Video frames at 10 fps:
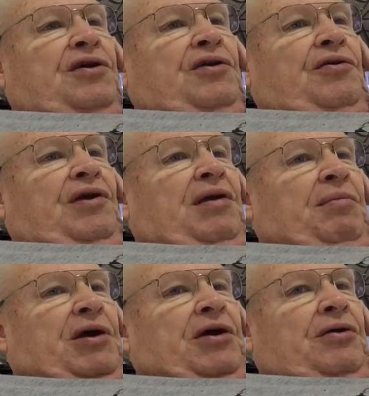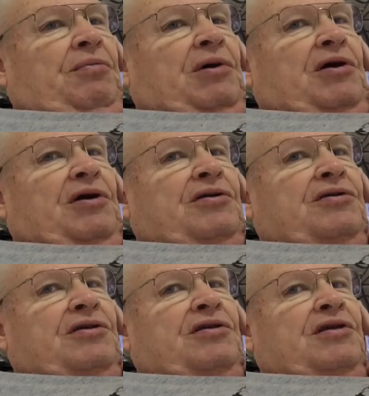to your email
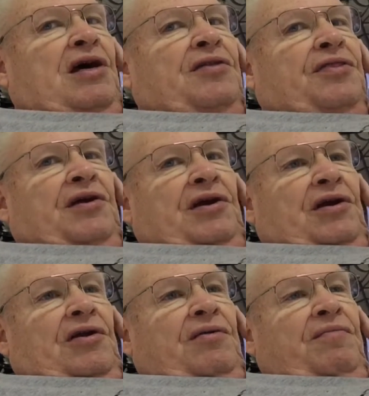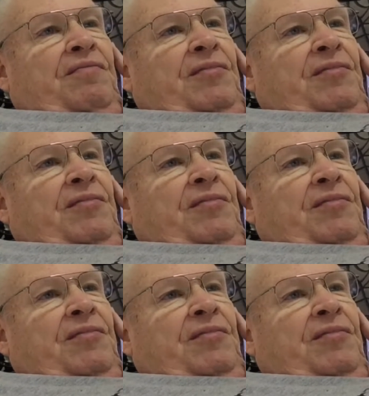because it's not there.